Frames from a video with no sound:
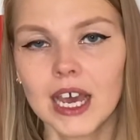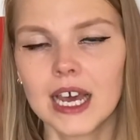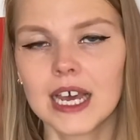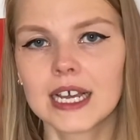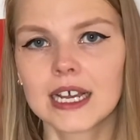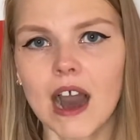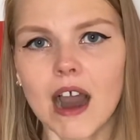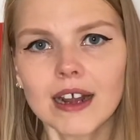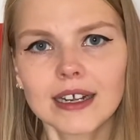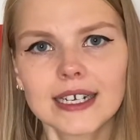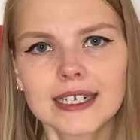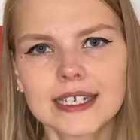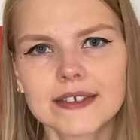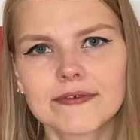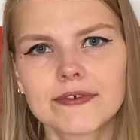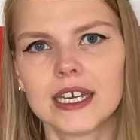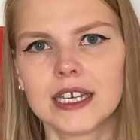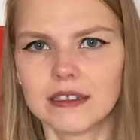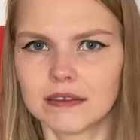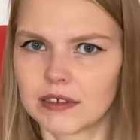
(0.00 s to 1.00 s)

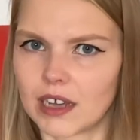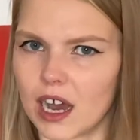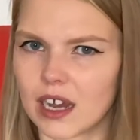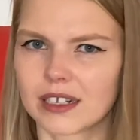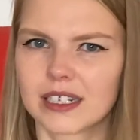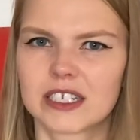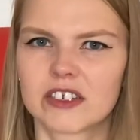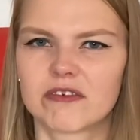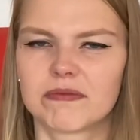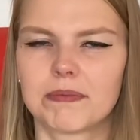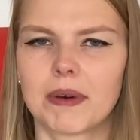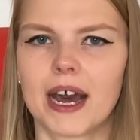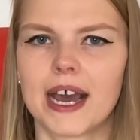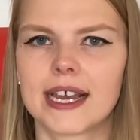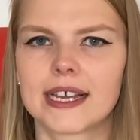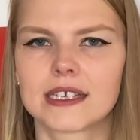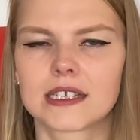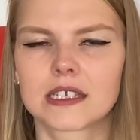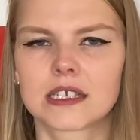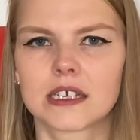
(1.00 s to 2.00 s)
Cognitive
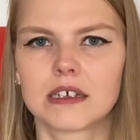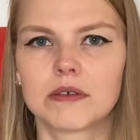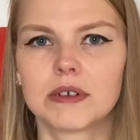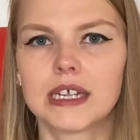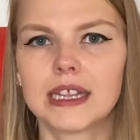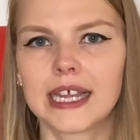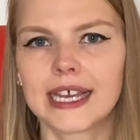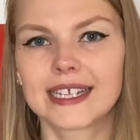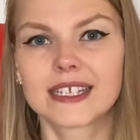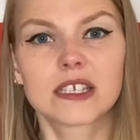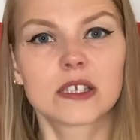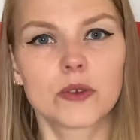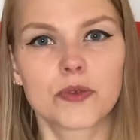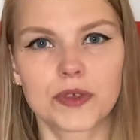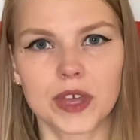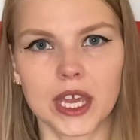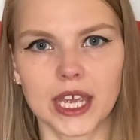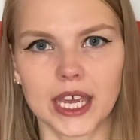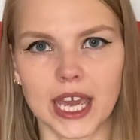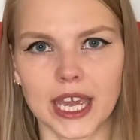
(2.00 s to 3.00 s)
bias relates to
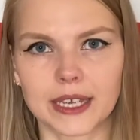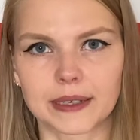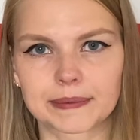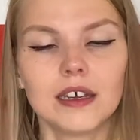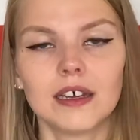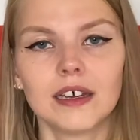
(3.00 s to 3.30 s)
thinking.